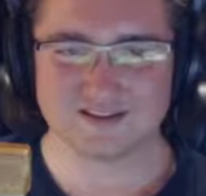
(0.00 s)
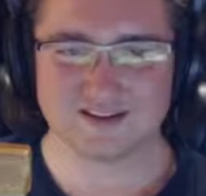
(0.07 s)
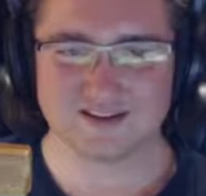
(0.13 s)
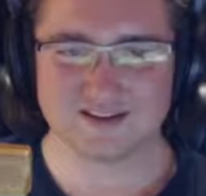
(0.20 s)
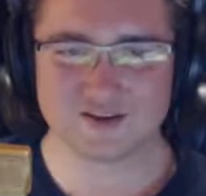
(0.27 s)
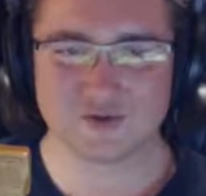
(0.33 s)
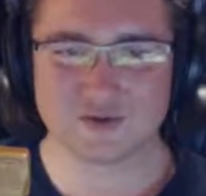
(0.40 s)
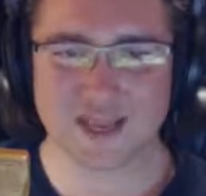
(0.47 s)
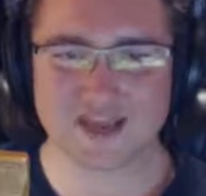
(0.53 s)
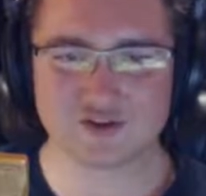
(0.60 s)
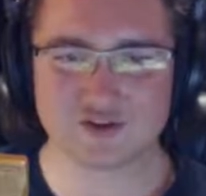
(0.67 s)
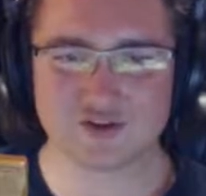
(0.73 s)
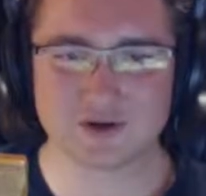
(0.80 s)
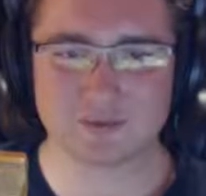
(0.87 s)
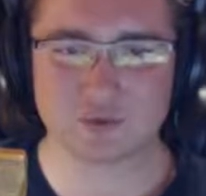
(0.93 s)
You can't
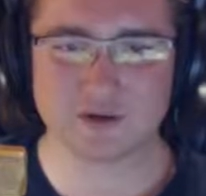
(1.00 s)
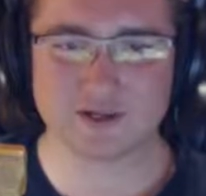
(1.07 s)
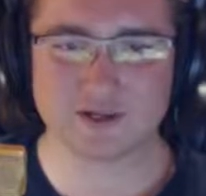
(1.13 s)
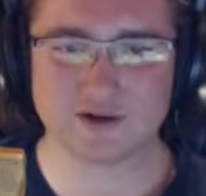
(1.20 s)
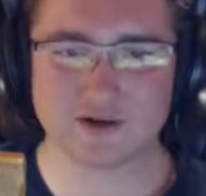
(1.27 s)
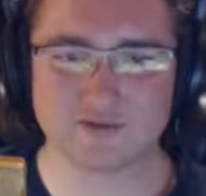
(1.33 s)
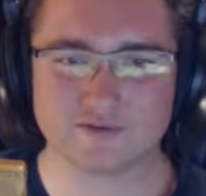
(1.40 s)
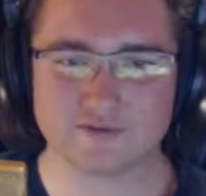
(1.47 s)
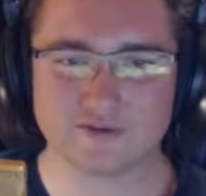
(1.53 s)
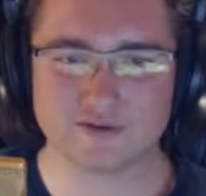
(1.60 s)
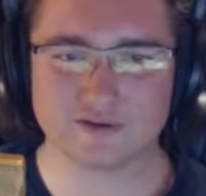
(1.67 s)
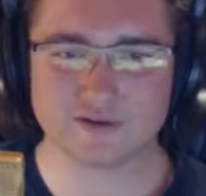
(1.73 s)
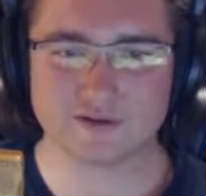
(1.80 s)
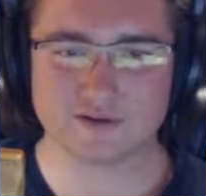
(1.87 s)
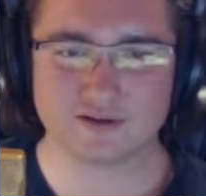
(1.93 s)
jump quick enough.
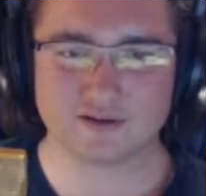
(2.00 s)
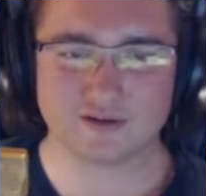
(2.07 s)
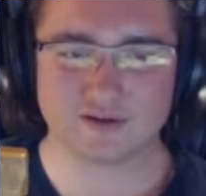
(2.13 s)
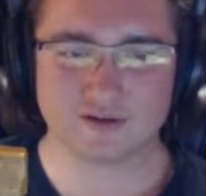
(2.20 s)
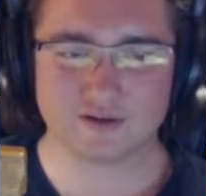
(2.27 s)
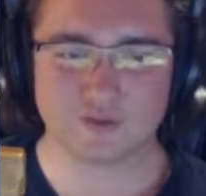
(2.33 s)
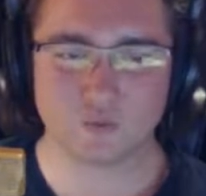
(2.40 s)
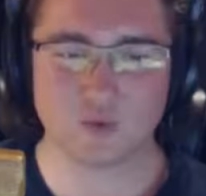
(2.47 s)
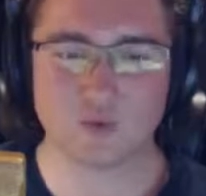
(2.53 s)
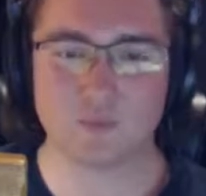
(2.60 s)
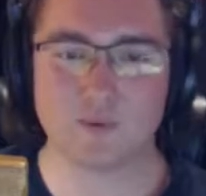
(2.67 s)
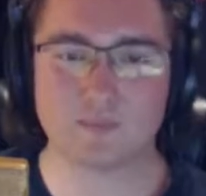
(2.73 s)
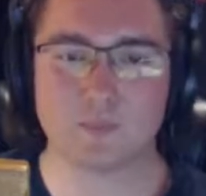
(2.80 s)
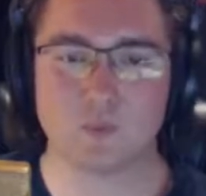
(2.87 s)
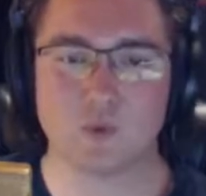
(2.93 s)
Yeah, you can. What,
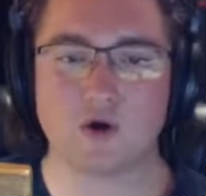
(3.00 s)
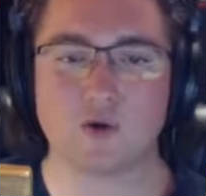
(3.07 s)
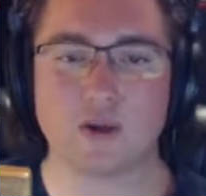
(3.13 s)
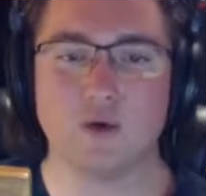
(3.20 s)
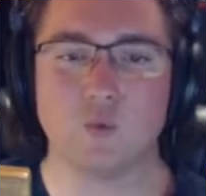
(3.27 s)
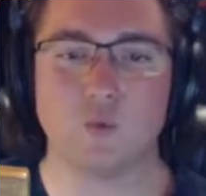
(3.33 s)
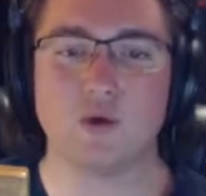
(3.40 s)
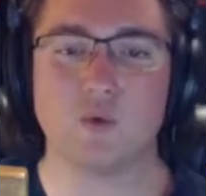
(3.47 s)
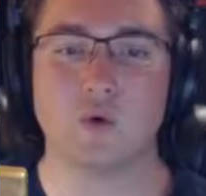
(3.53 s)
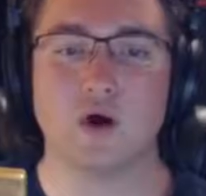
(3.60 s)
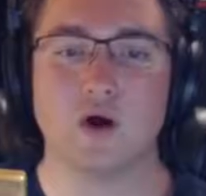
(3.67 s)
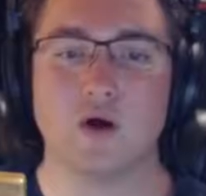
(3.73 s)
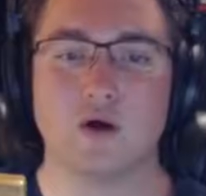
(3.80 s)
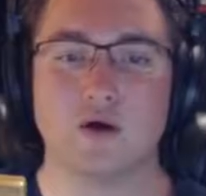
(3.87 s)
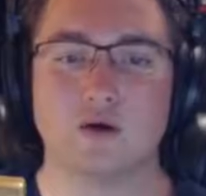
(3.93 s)
look, what, look. Okay. What,
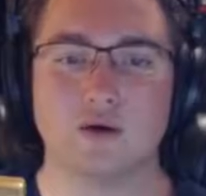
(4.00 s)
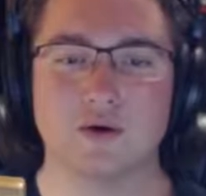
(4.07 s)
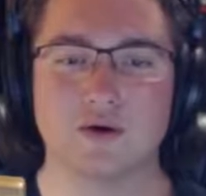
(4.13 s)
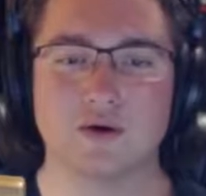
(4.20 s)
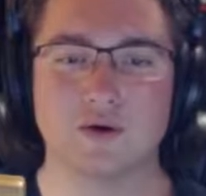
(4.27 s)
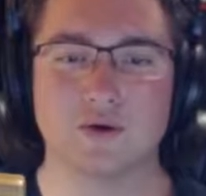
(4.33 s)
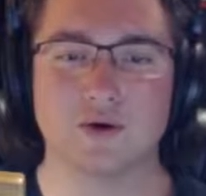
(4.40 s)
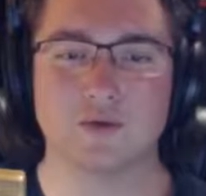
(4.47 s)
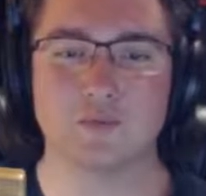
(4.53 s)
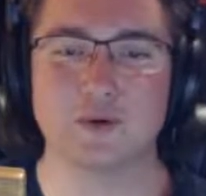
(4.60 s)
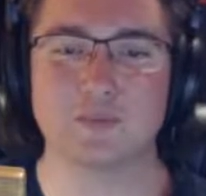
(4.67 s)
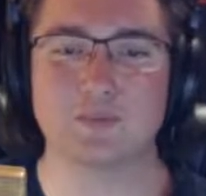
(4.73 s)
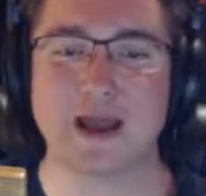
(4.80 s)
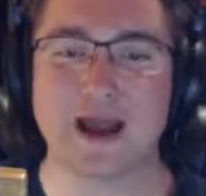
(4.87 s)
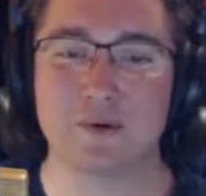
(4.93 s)
oh, I didn't jump.
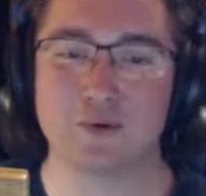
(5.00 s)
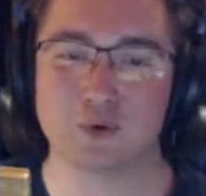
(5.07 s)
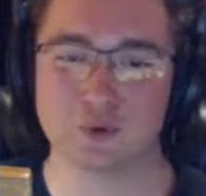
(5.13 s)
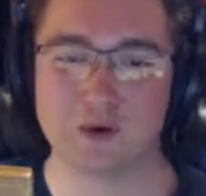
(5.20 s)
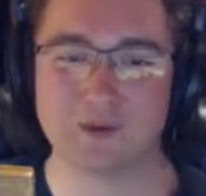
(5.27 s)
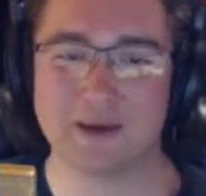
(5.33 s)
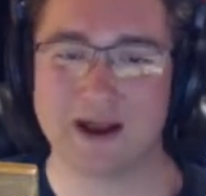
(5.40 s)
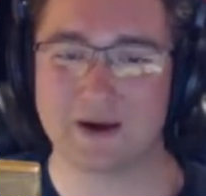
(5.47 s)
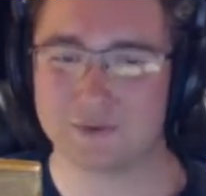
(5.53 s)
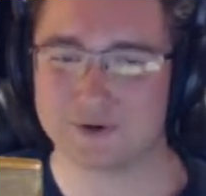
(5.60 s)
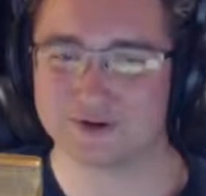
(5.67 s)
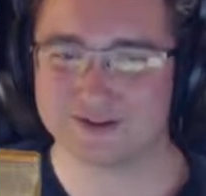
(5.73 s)
What power? What power?